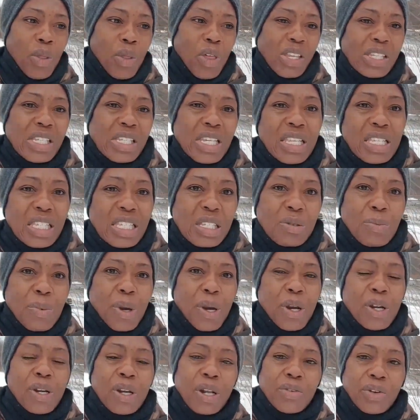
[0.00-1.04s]
when they say the
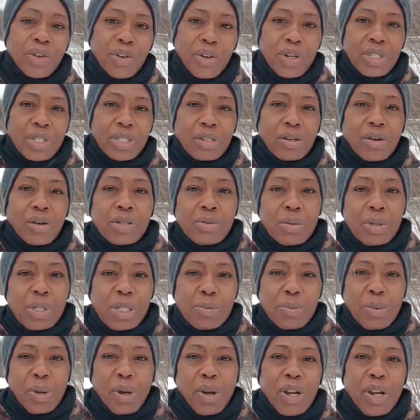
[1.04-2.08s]
spirit of
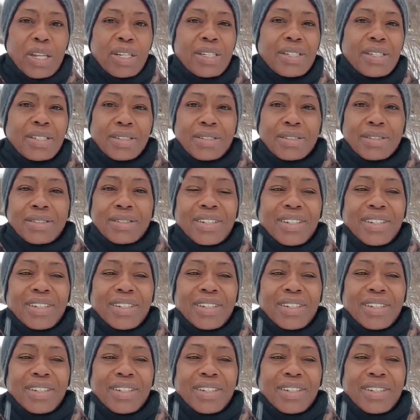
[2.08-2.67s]
Christmas spirit.